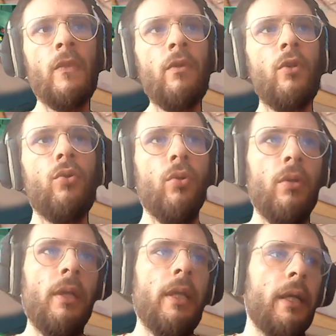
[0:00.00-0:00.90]
Not
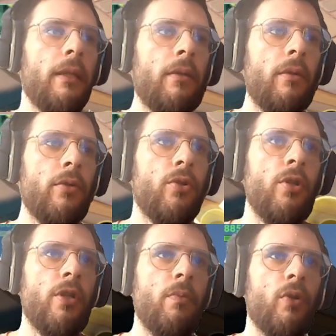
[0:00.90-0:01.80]
only that,
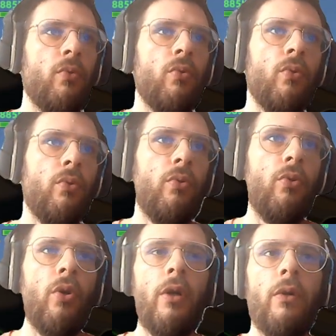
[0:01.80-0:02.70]
she's immune to
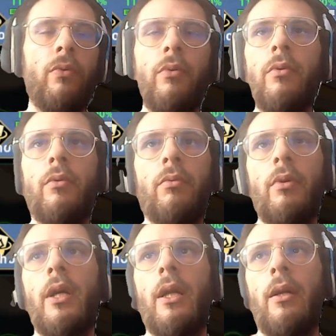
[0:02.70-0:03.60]
Donut
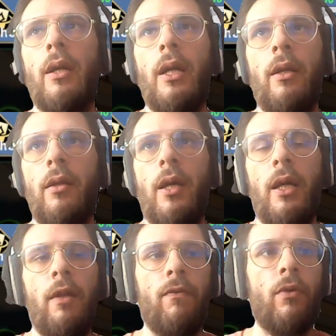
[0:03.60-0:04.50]
and
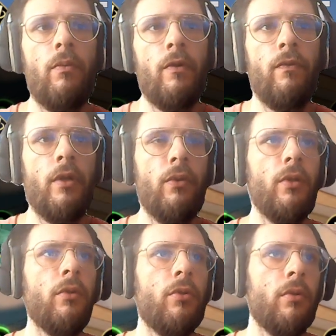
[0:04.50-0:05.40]
any form of crowd
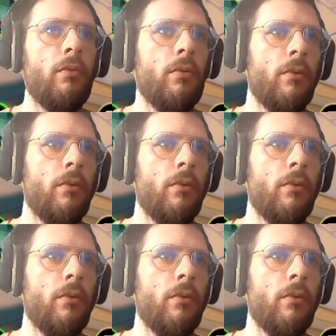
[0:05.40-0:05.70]
control.